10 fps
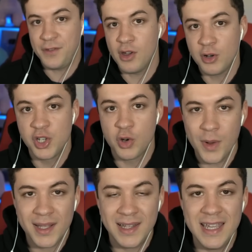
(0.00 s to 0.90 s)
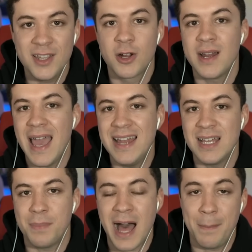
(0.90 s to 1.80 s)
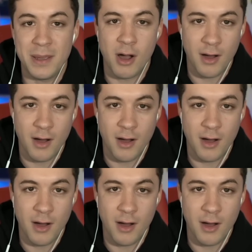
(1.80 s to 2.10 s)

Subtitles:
If you go too quickly, you're going to end up hopping